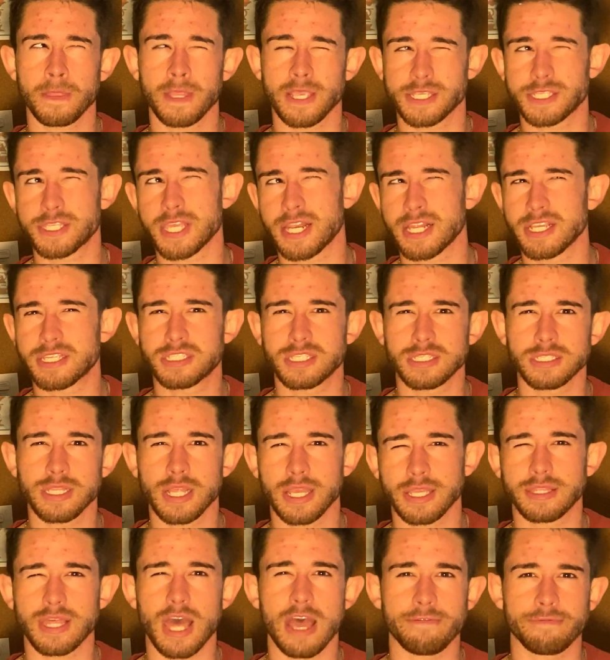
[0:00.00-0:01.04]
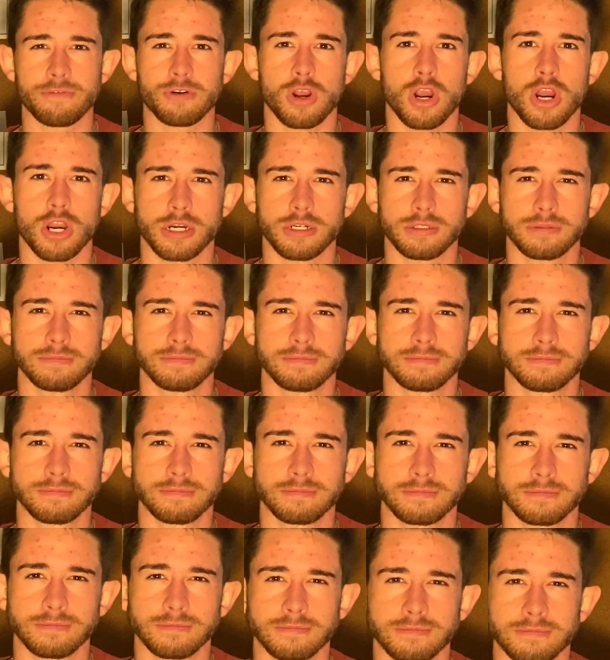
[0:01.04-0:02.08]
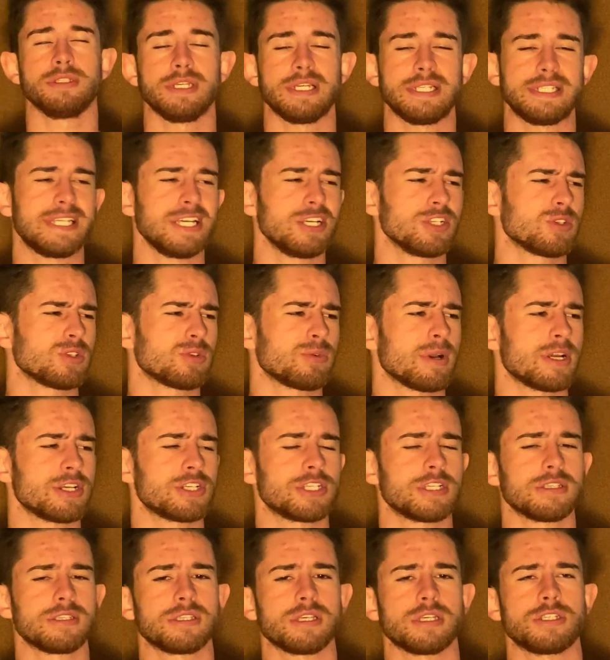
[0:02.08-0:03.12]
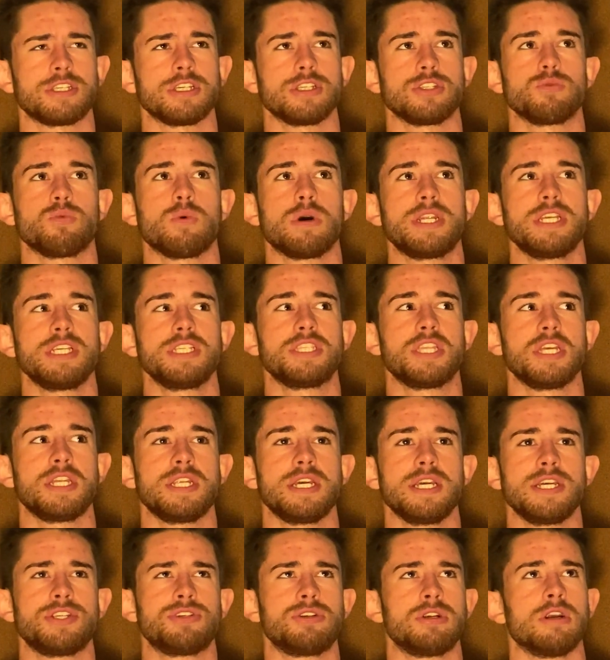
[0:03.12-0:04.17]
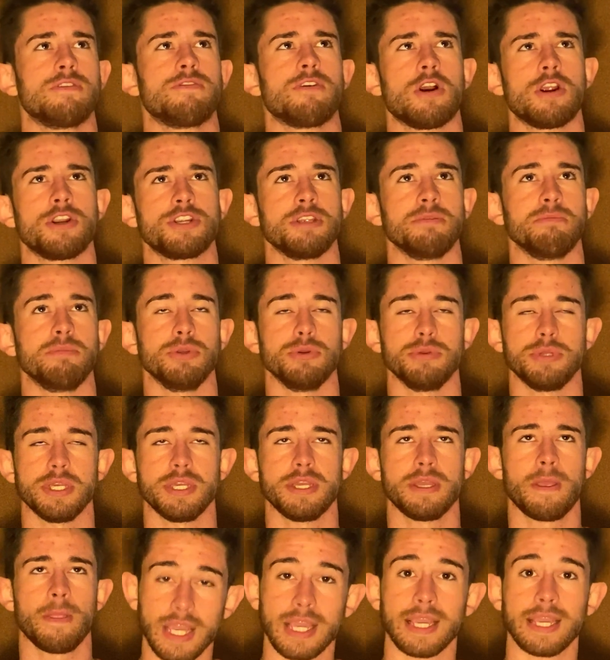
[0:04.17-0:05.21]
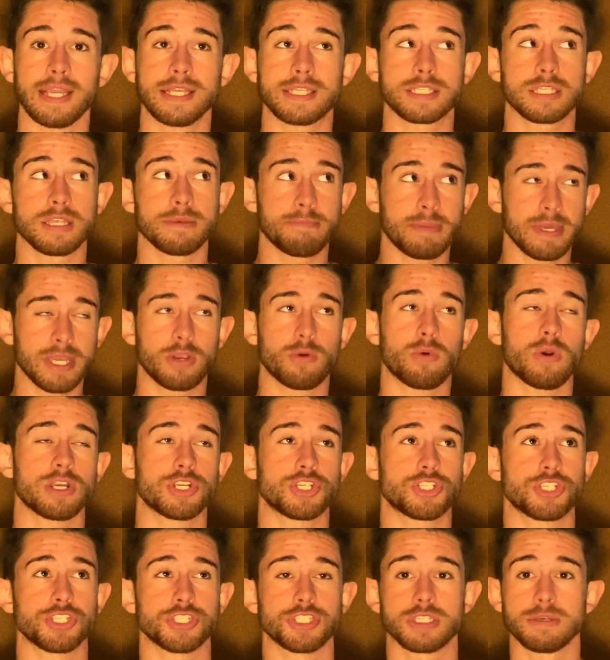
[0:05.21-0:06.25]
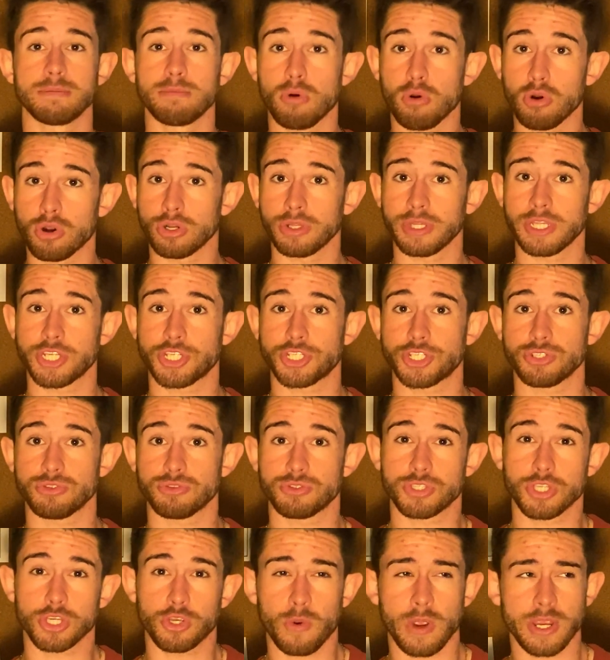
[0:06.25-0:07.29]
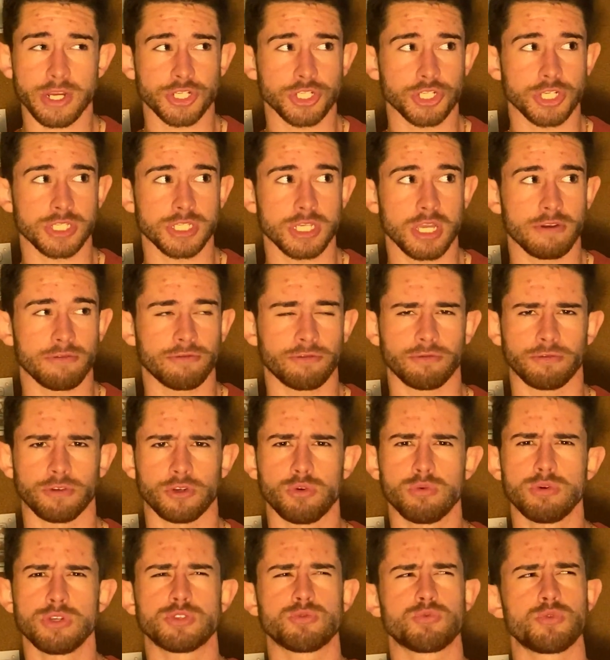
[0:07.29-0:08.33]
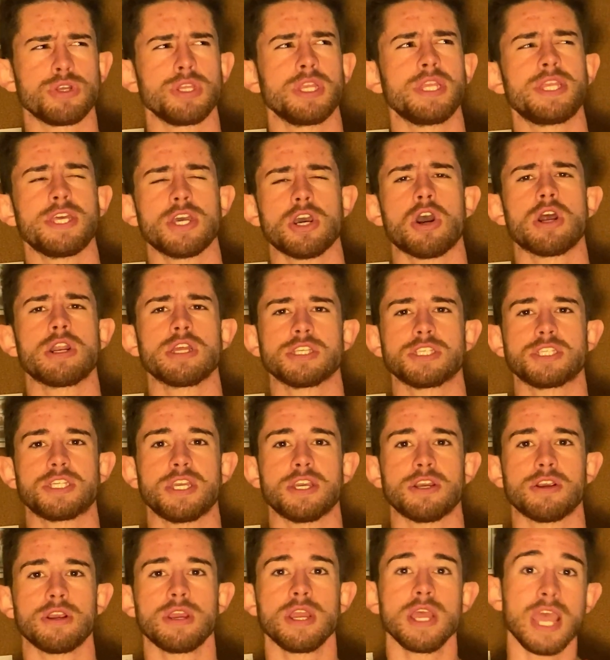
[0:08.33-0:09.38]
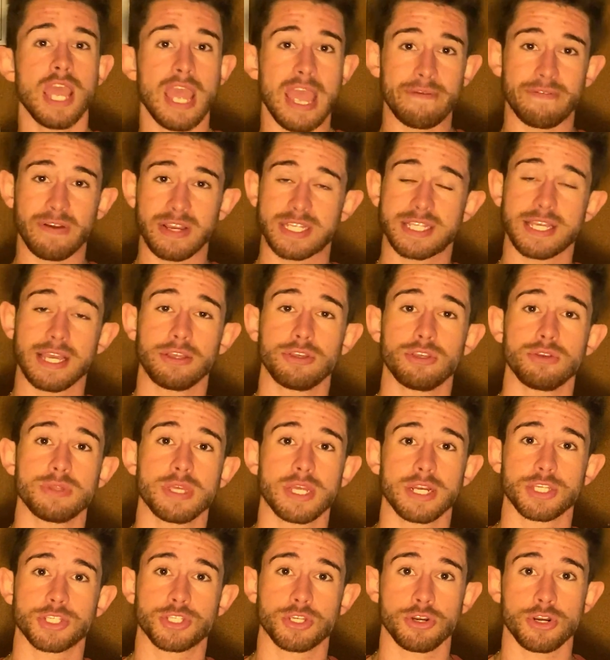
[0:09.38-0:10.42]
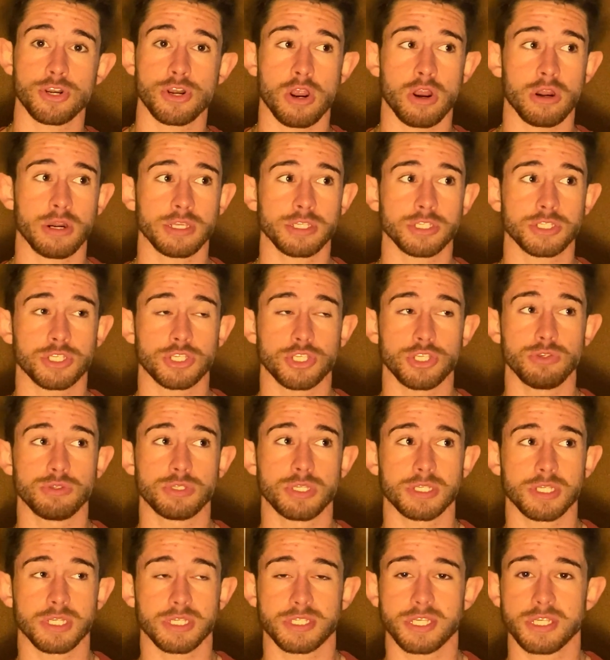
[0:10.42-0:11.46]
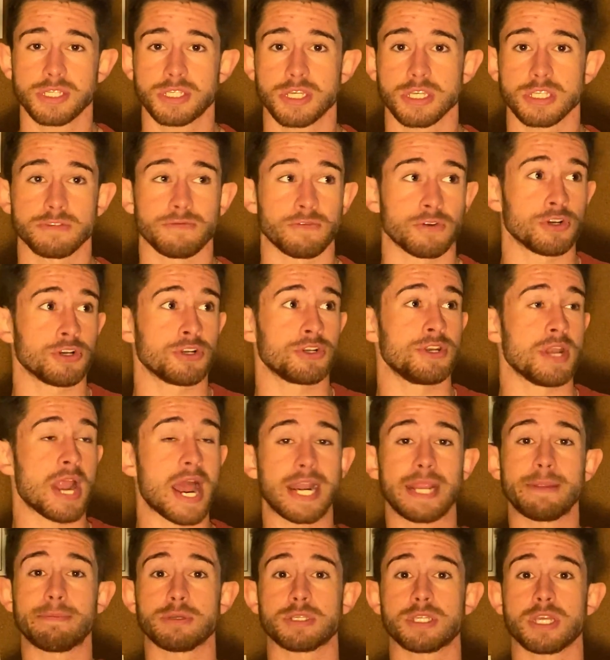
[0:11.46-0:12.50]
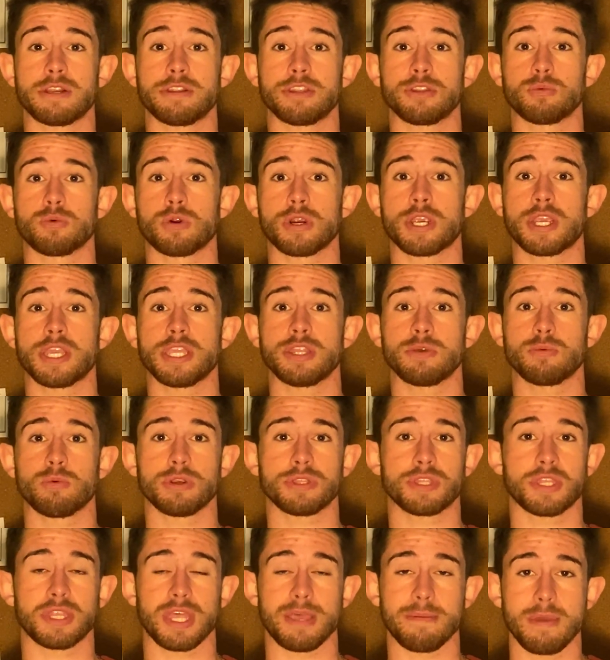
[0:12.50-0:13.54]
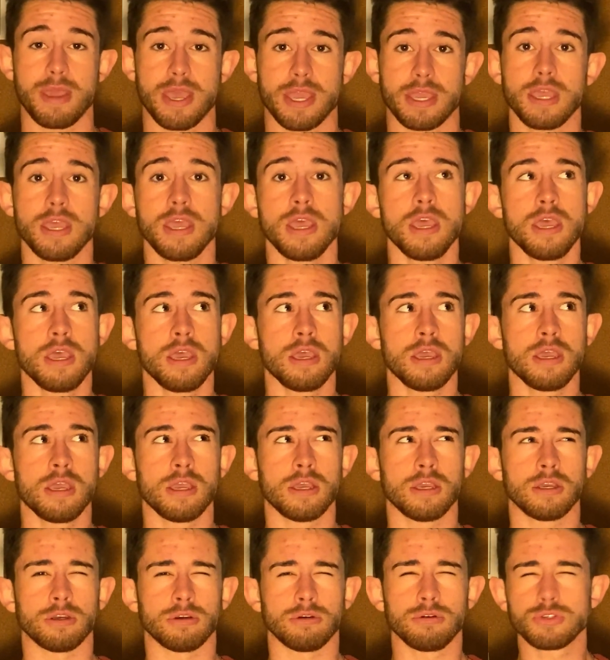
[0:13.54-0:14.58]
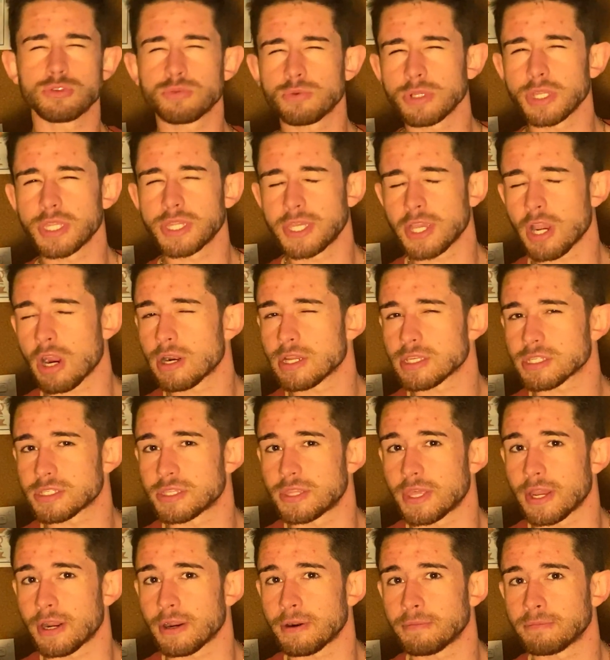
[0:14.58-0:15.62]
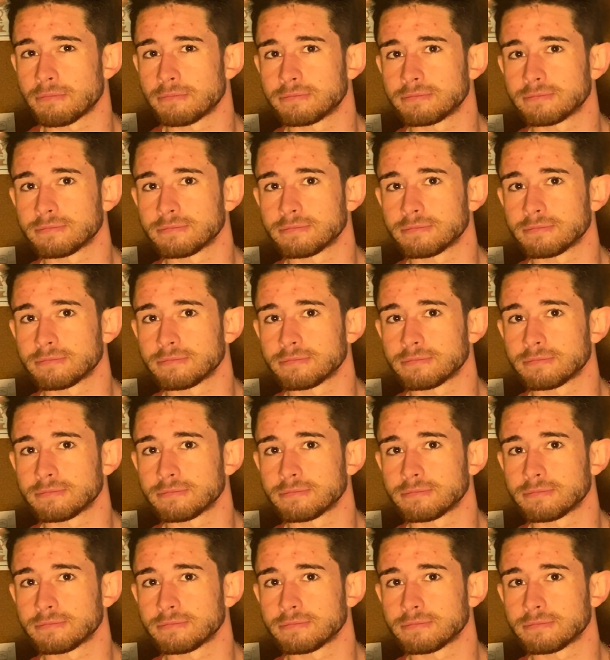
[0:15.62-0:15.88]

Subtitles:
Aesthetics is like that for art. It deals with questions such as, what is the nature of art and beauty? It's the big questions, the moral issues, the questions of who is really the artist here. If I tell you that a certain artist uses assistants for 90% of the work in the work that they make, who's really the artist there?